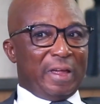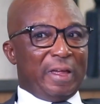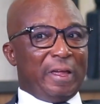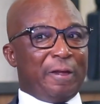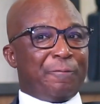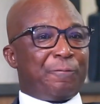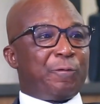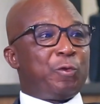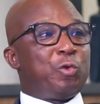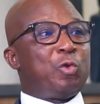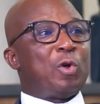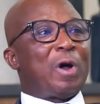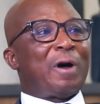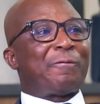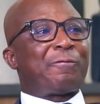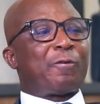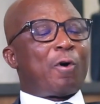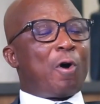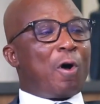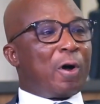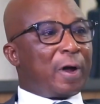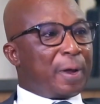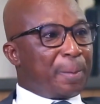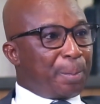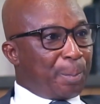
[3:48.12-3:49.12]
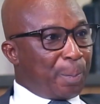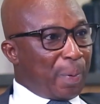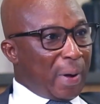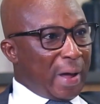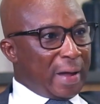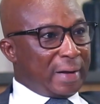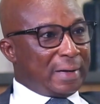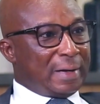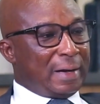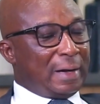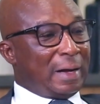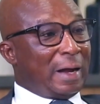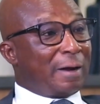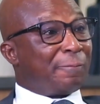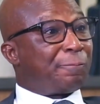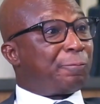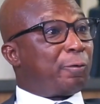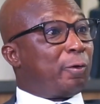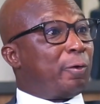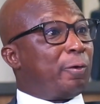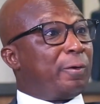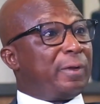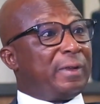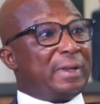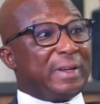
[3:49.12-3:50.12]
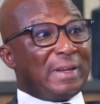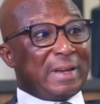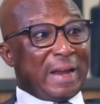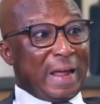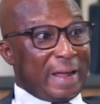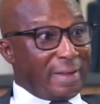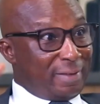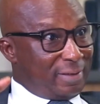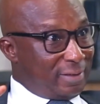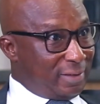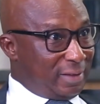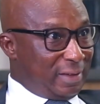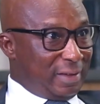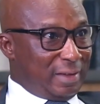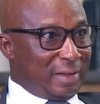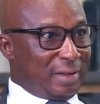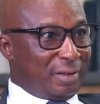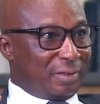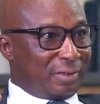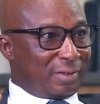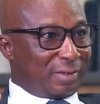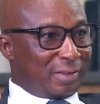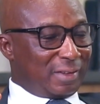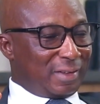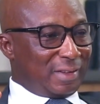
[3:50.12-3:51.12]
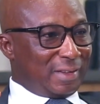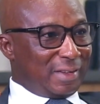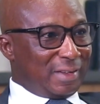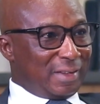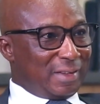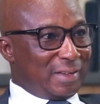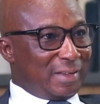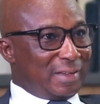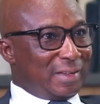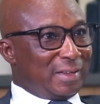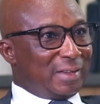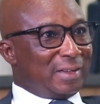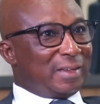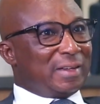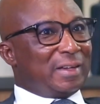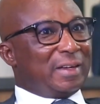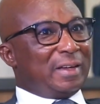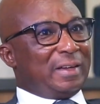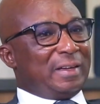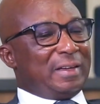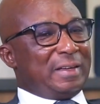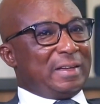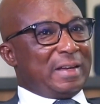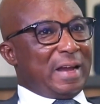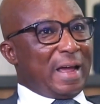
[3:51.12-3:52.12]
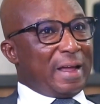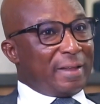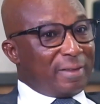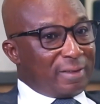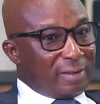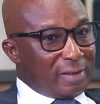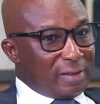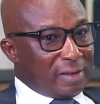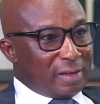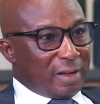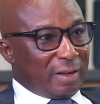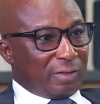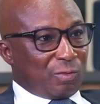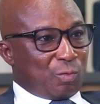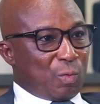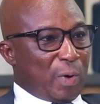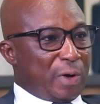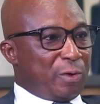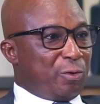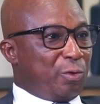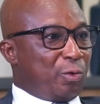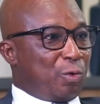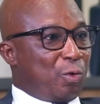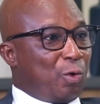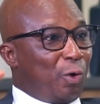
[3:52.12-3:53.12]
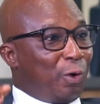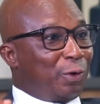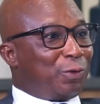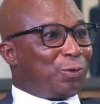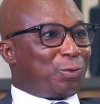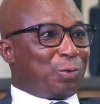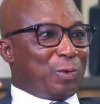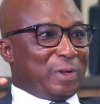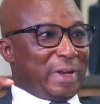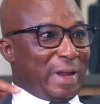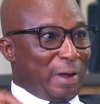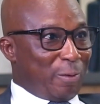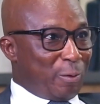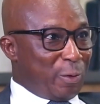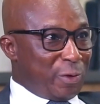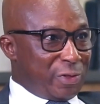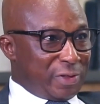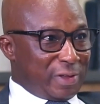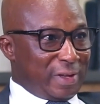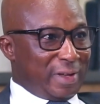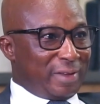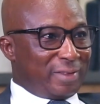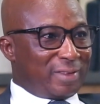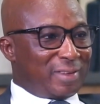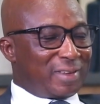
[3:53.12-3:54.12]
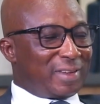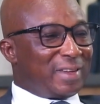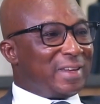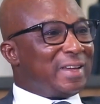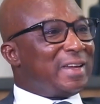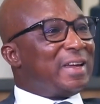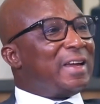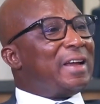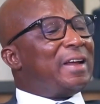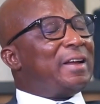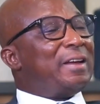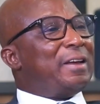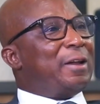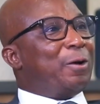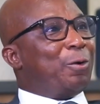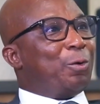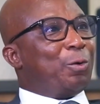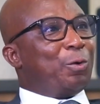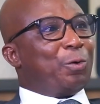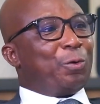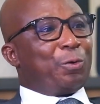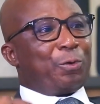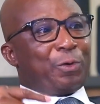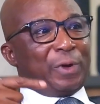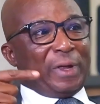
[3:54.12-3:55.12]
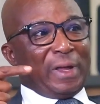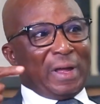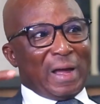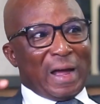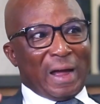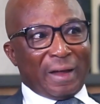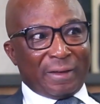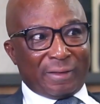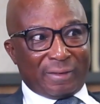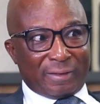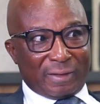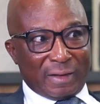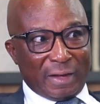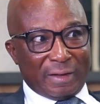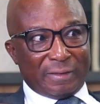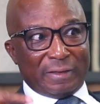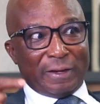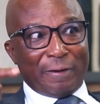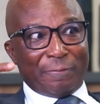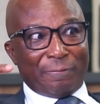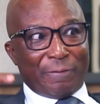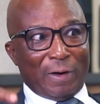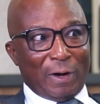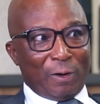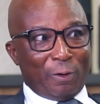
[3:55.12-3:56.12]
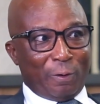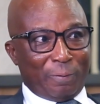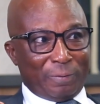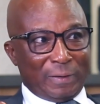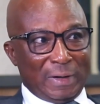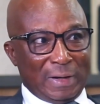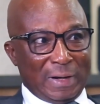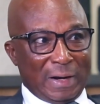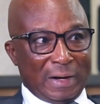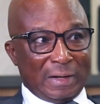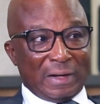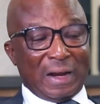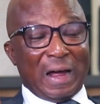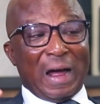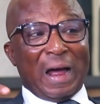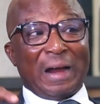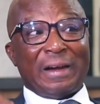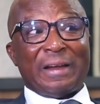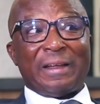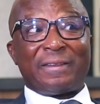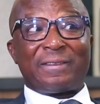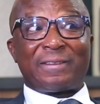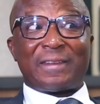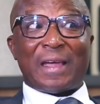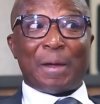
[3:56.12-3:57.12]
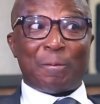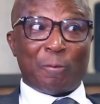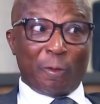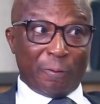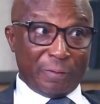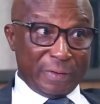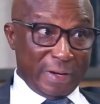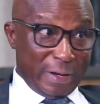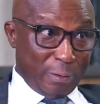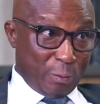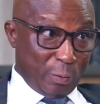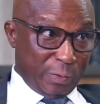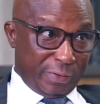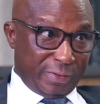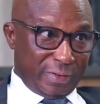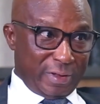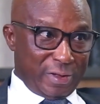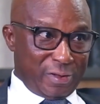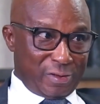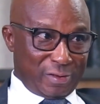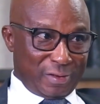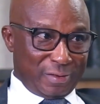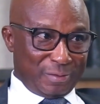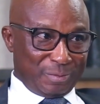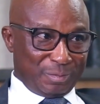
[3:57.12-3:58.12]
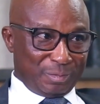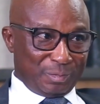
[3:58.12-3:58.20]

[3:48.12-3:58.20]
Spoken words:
If you have occupied the land for 90 years, 90 years when you go to negotiate, they will reassess the value of the land at the time of negotiation.